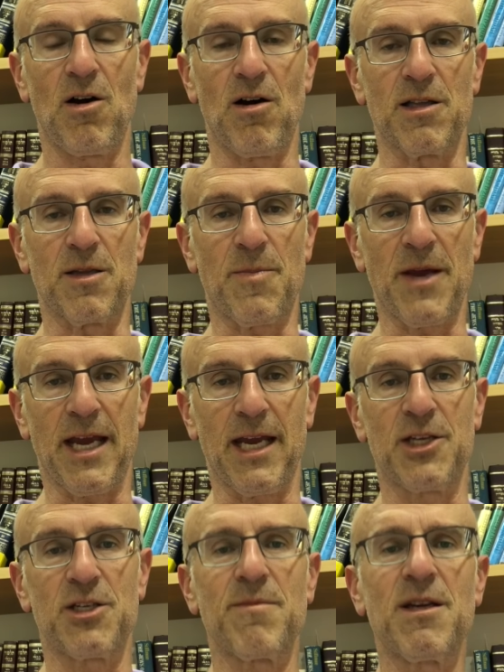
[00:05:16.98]
on the
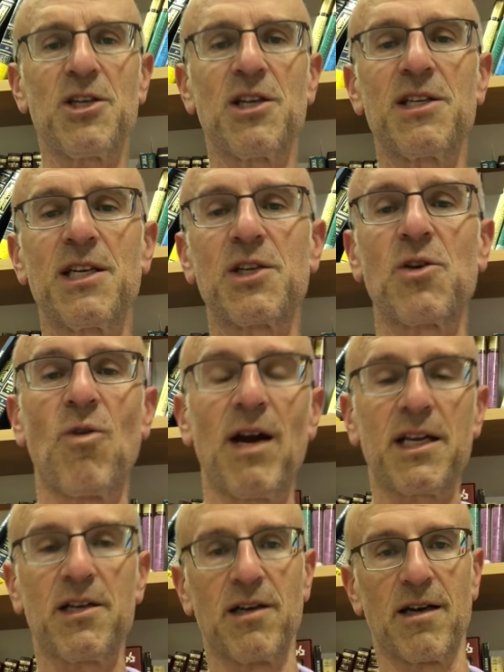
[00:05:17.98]
page. The Mishnah says
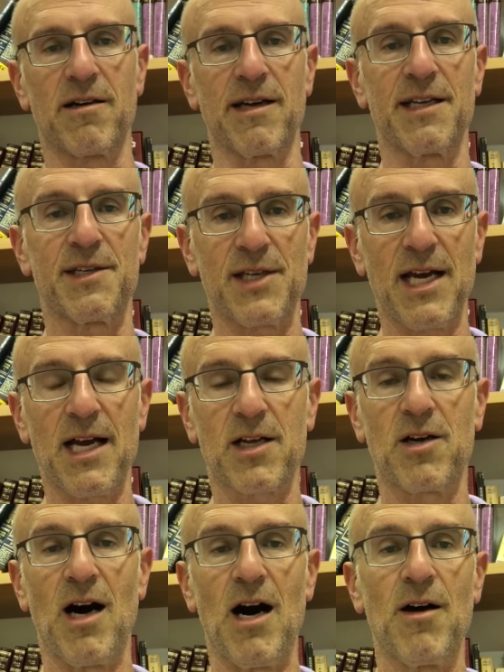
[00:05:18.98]
quite clearly, Zeh
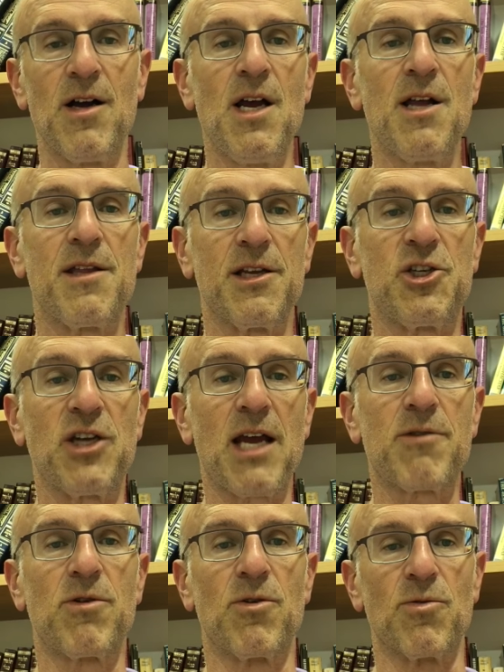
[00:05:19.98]
haklal, the
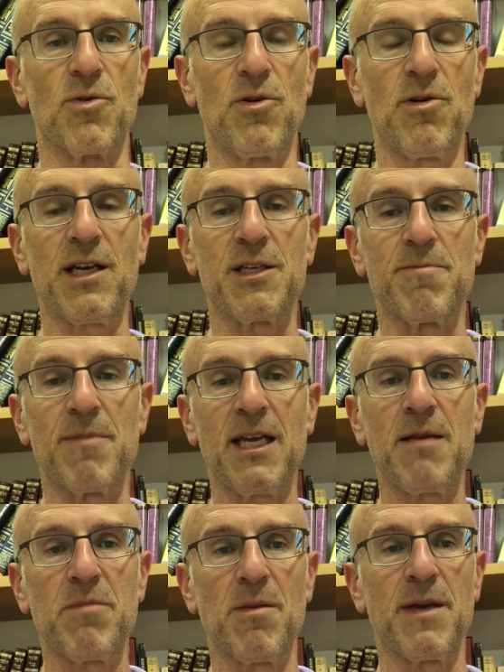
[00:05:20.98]
general rule is
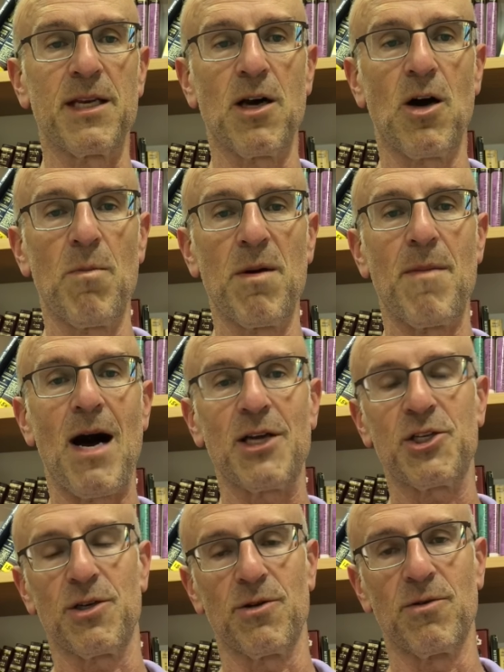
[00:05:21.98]
min b'mino
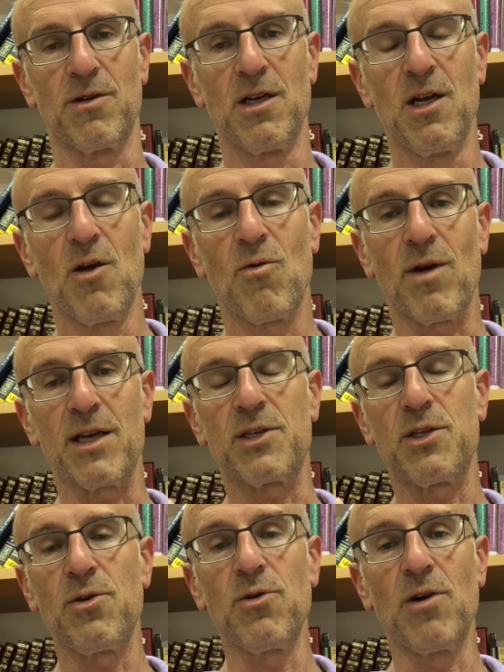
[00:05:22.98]
b'mashehu. When
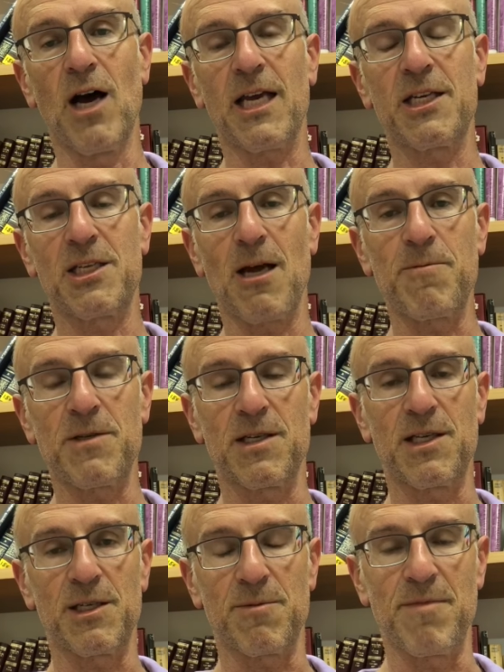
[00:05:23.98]
two like
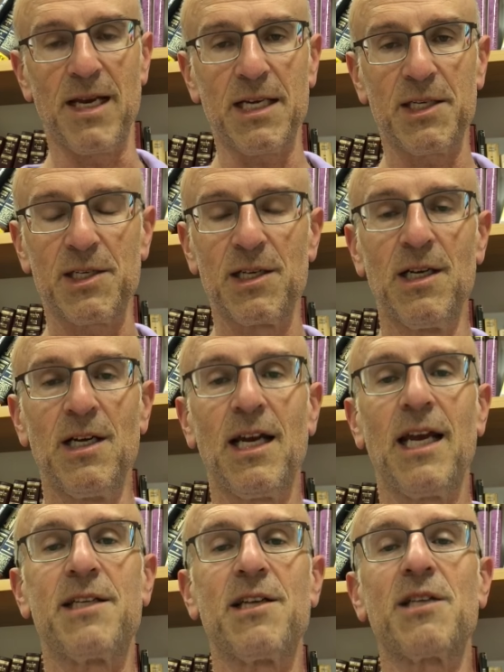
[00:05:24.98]
substances mix,
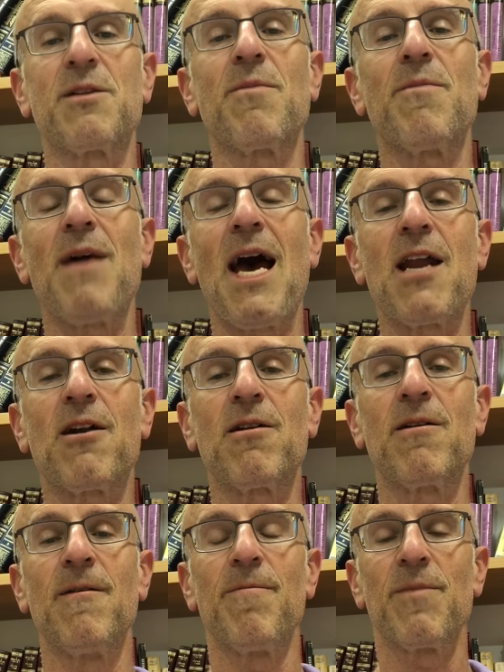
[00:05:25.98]
it doesn't matter